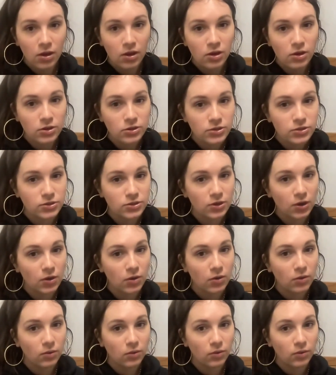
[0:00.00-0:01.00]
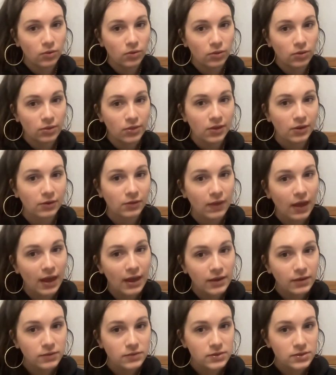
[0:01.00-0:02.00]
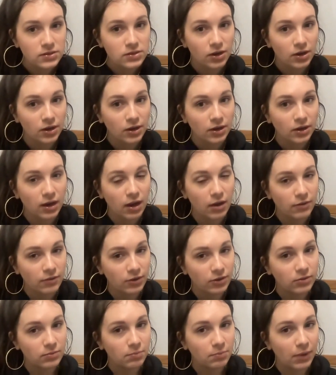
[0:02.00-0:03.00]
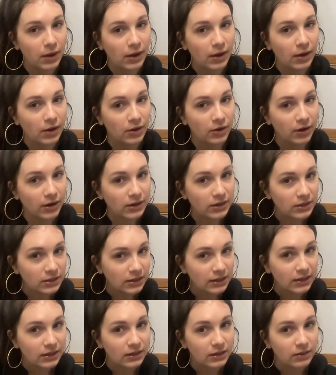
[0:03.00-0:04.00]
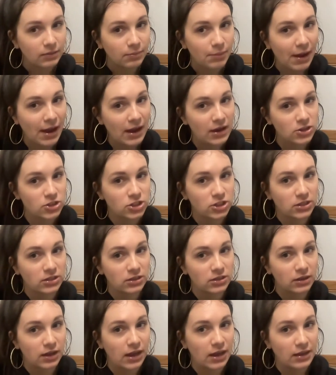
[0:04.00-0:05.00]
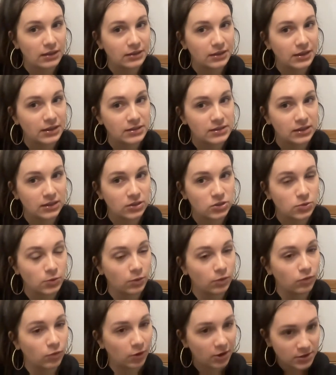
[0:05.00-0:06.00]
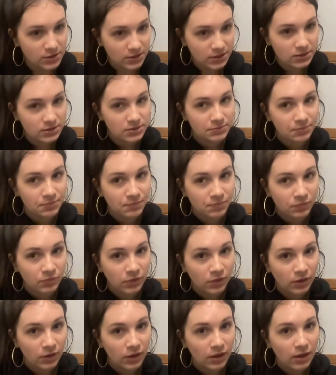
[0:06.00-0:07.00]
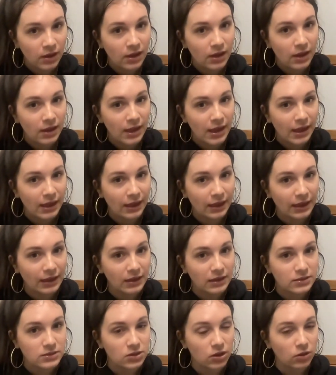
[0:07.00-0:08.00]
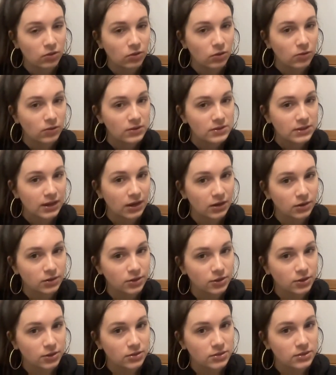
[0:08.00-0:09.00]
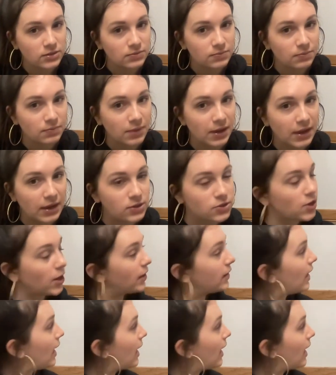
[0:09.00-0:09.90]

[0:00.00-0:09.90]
So their lives are governed by heredity, passion, and instinctual forces. And although these characters may try to